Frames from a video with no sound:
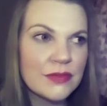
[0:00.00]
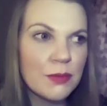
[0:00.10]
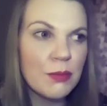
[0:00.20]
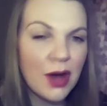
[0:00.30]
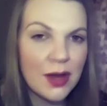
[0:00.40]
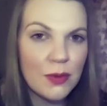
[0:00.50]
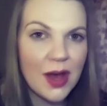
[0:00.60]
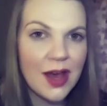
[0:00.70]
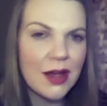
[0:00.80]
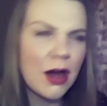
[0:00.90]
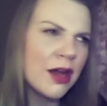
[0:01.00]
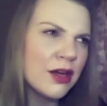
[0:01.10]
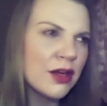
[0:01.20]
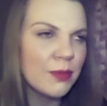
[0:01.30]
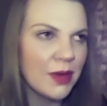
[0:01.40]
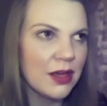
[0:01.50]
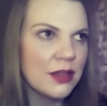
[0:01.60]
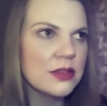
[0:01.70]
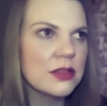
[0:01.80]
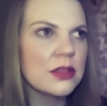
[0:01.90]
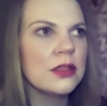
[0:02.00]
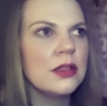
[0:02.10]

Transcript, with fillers: my way. I know best.